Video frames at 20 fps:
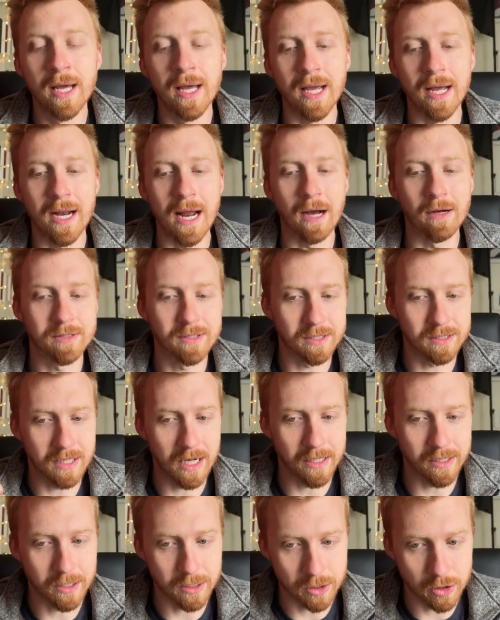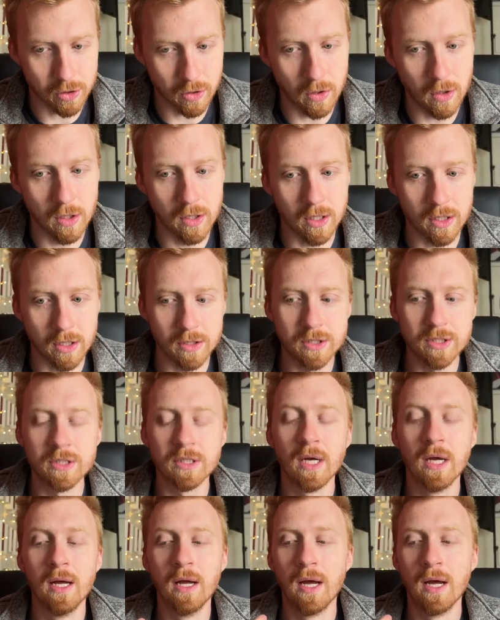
in-house design controllers,